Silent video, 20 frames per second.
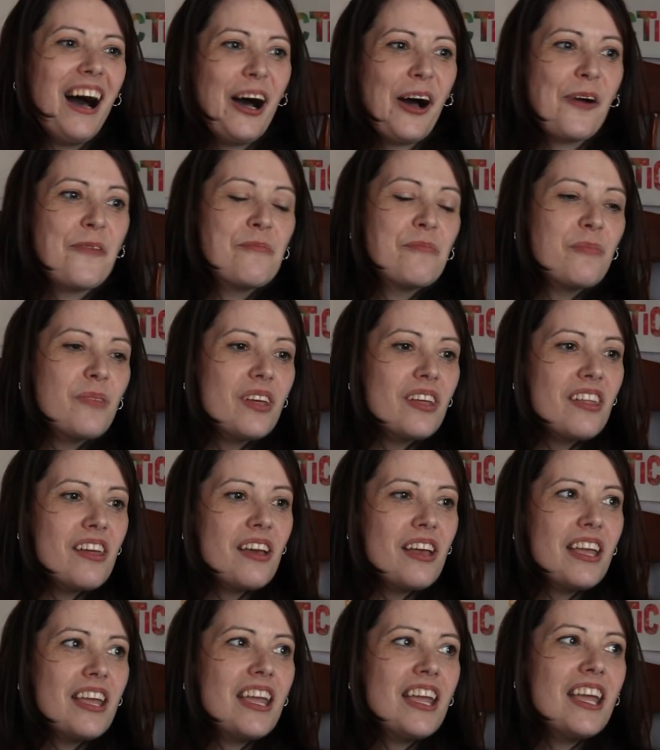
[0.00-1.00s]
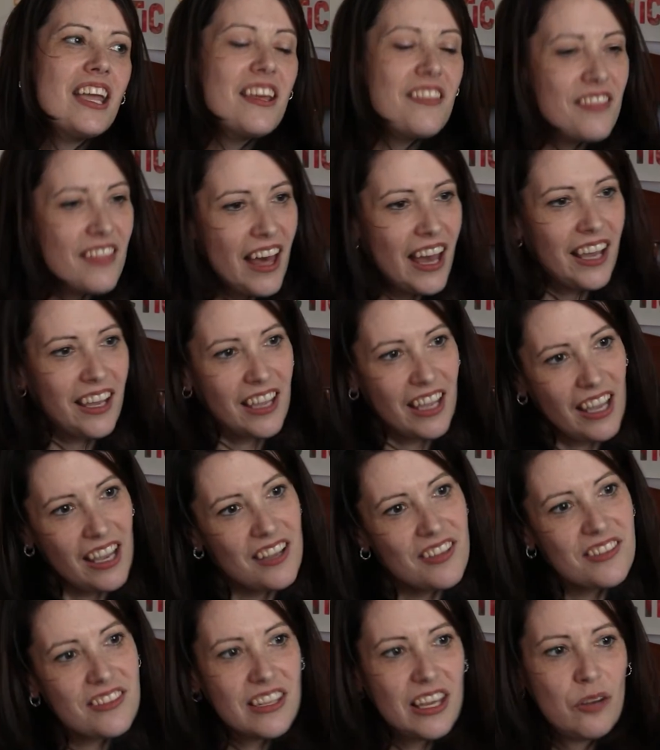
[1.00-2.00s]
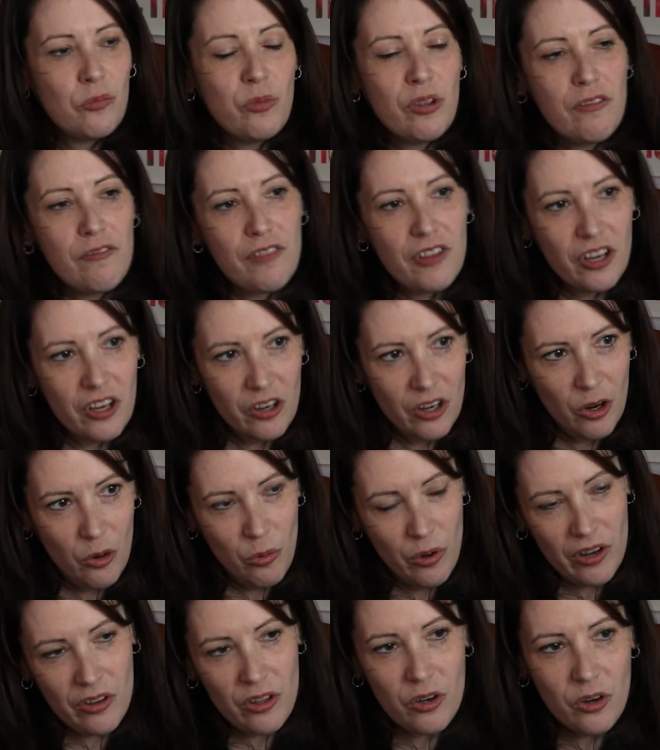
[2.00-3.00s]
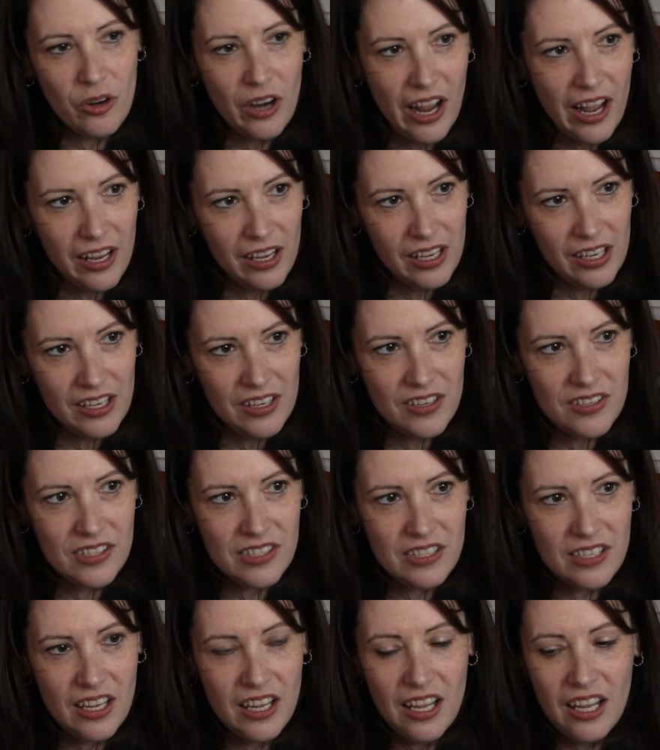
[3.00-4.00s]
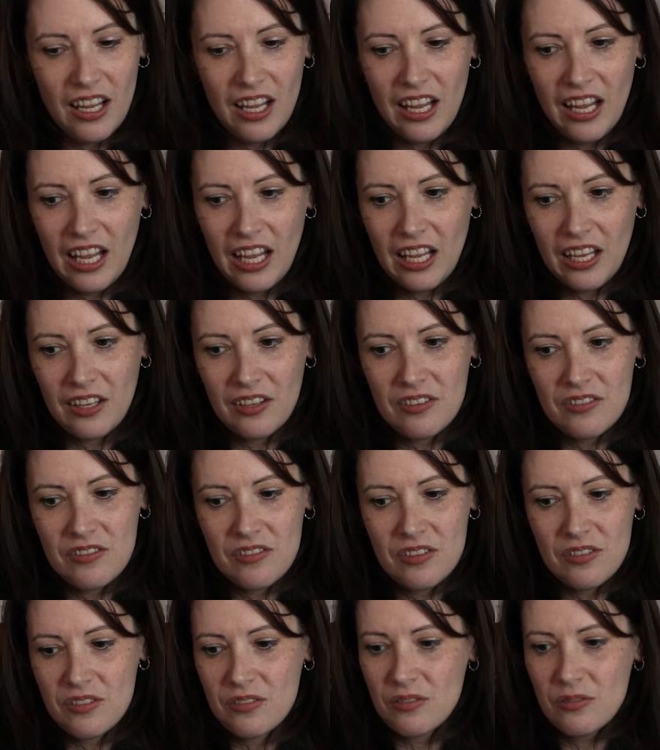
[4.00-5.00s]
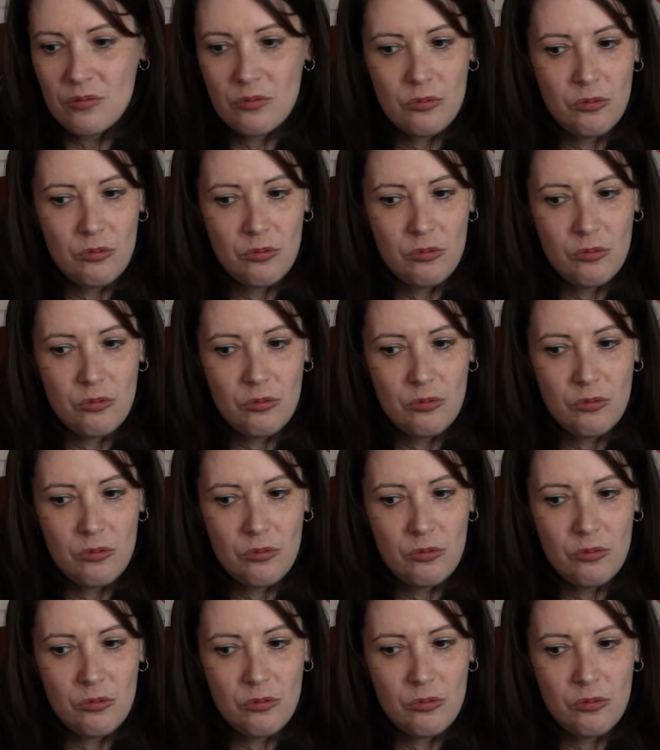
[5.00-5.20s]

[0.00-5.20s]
Um, in that case, then we figure out where the crack is and